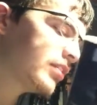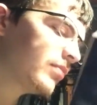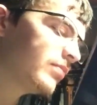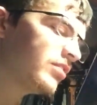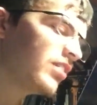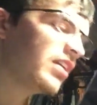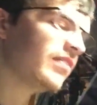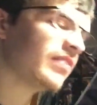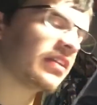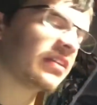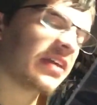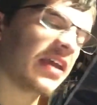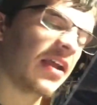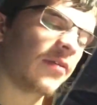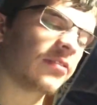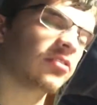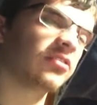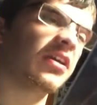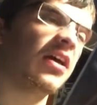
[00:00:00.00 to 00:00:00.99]
I mean, it's not even the
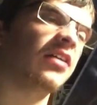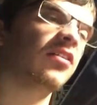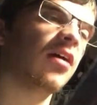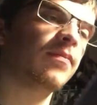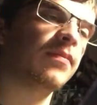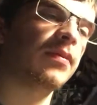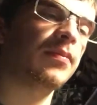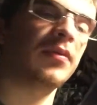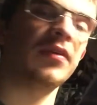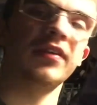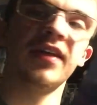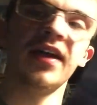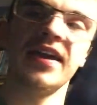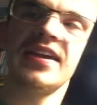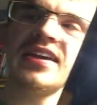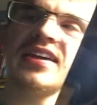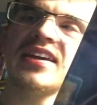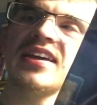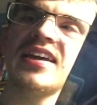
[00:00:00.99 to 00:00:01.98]
character that a lot of people
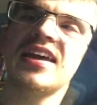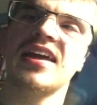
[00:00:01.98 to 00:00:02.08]
like,